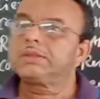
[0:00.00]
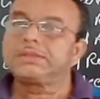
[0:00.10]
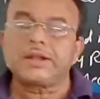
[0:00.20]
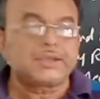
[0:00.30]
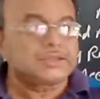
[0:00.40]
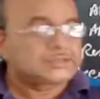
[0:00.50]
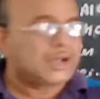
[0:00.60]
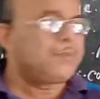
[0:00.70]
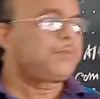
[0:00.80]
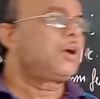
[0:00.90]
The
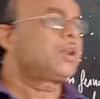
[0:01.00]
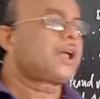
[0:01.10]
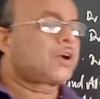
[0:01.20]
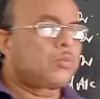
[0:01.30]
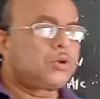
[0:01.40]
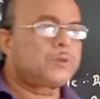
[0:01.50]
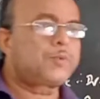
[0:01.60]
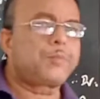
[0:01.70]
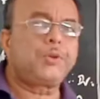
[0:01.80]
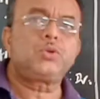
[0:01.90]
reserve or the accumulated
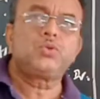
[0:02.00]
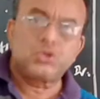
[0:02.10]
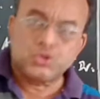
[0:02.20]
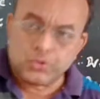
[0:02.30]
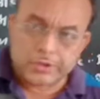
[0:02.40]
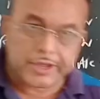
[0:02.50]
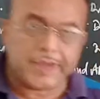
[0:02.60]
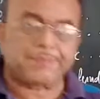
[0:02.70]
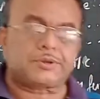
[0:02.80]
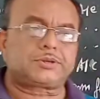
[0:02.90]
profit which you kept,